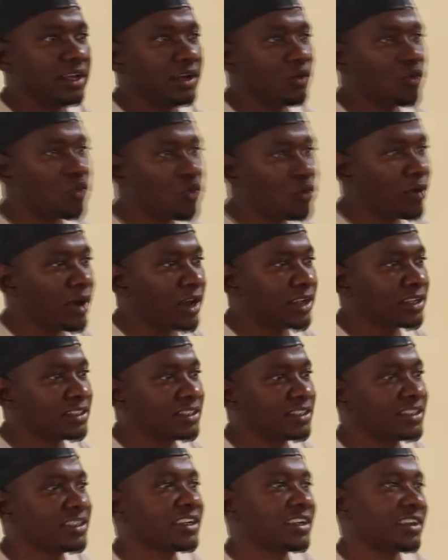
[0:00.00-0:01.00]

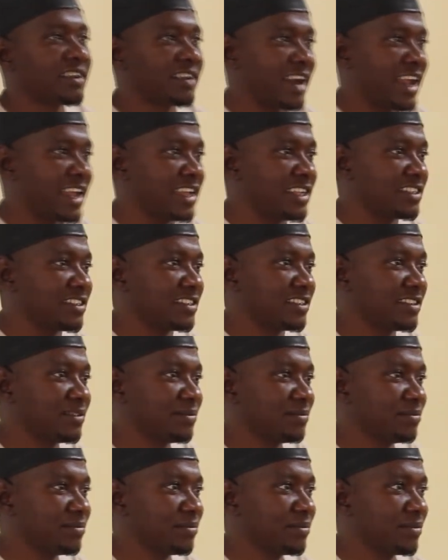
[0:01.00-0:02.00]
human right.
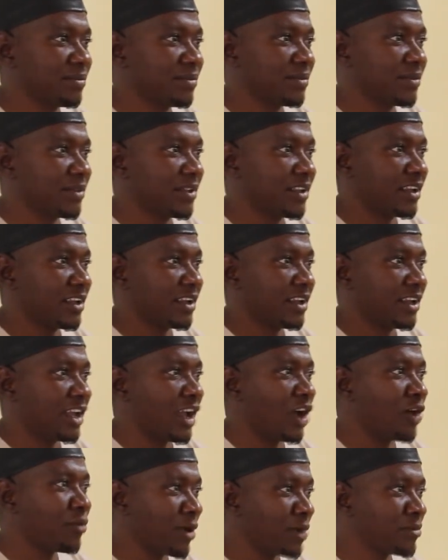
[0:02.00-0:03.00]

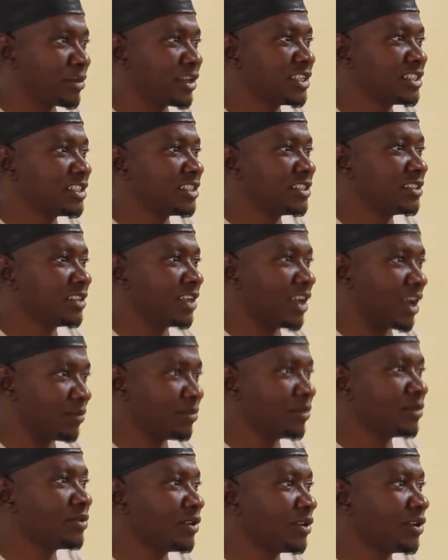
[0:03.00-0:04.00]
I hope
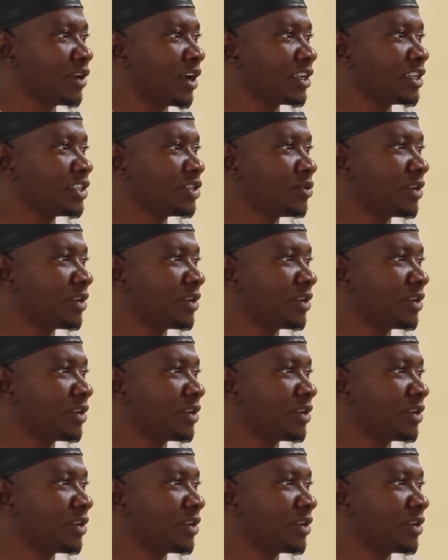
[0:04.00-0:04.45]
you are getting